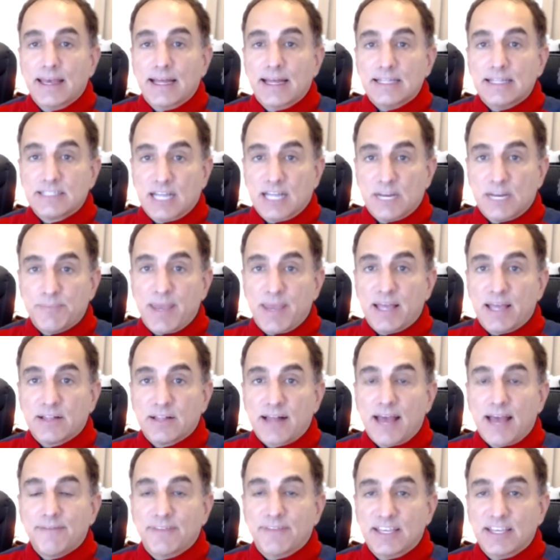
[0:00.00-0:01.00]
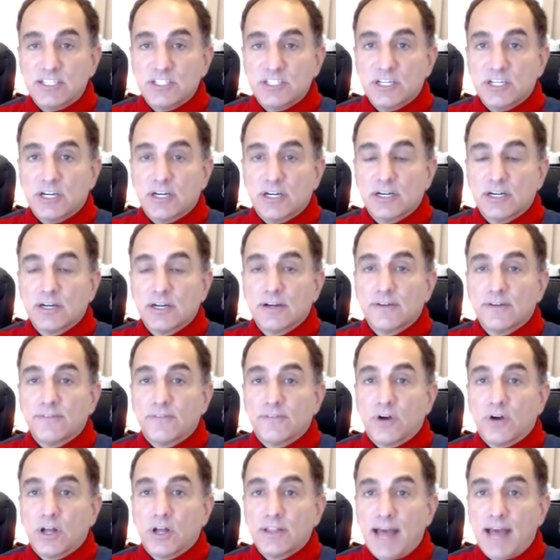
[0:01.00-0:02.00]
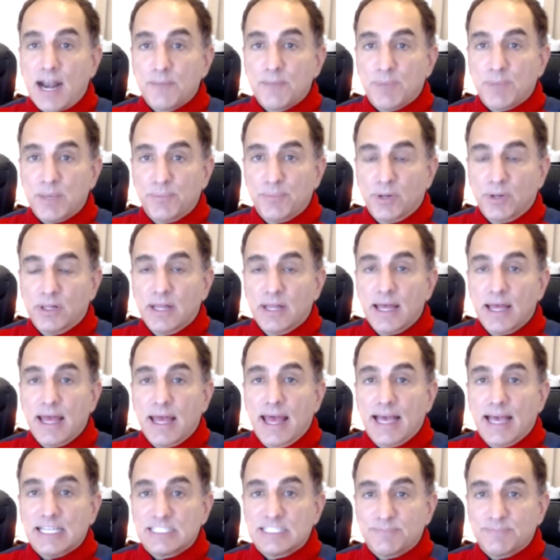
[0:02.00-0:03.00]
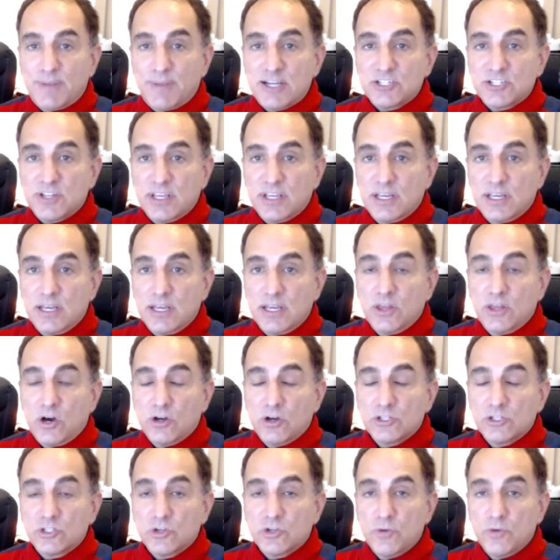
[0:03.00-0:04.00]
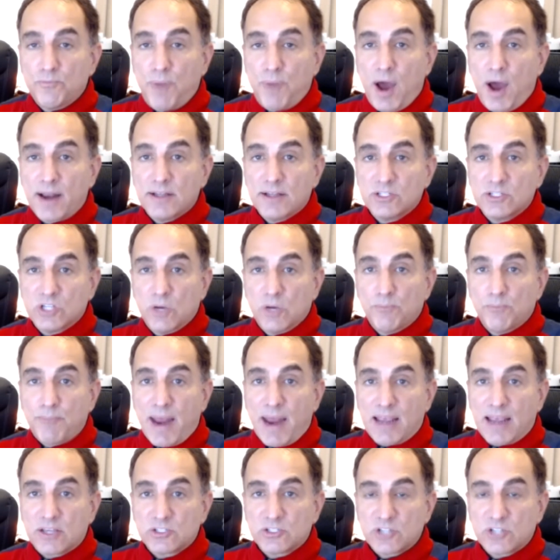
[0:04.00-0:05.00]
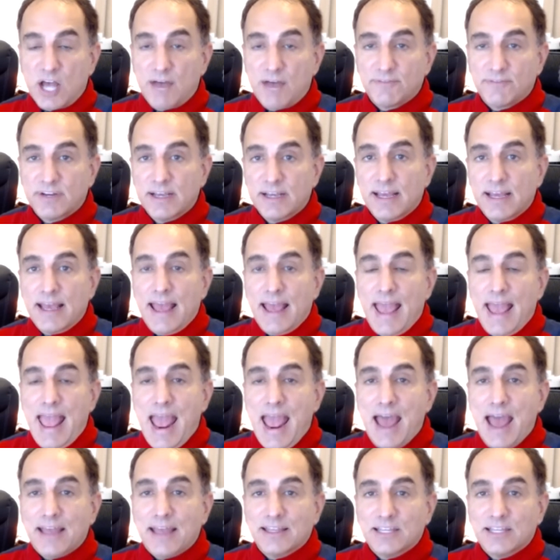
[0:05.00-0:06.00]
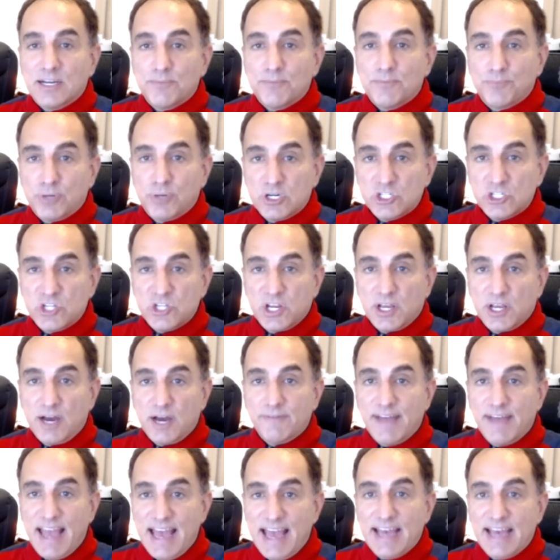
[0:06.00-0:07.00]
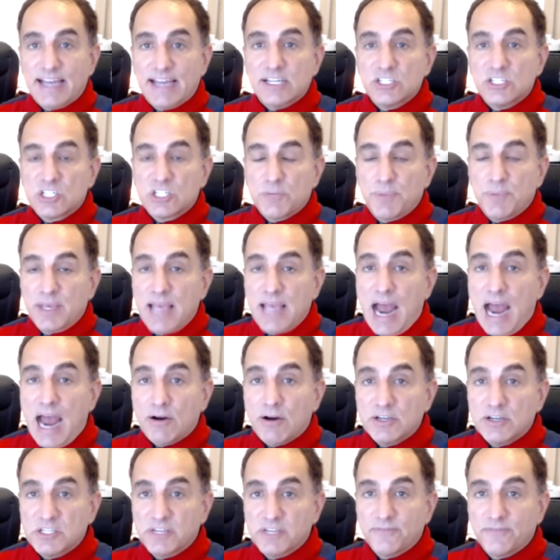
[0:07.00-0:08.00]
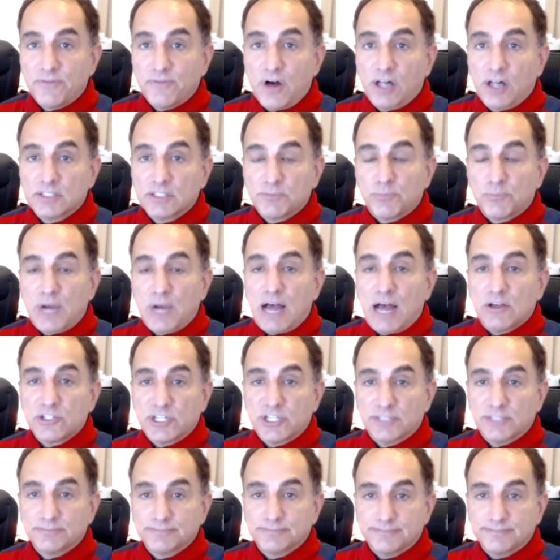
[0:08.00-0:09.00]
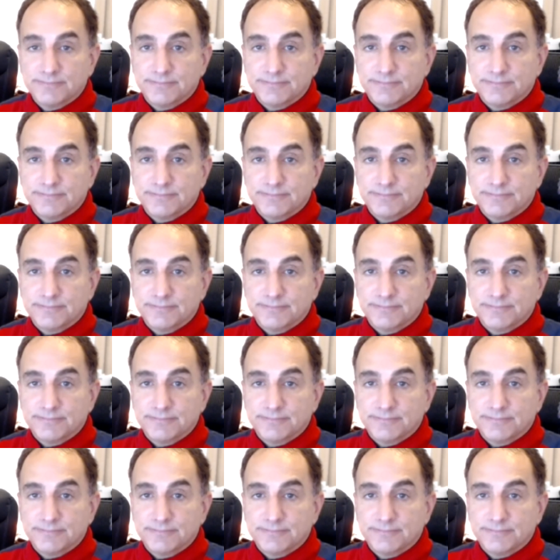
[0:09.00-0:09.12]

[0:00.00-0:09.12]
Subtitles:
It's going to make life easier for a lot of people, especially those who bought into Microsoft and they're pushing up Edge to be our default browser.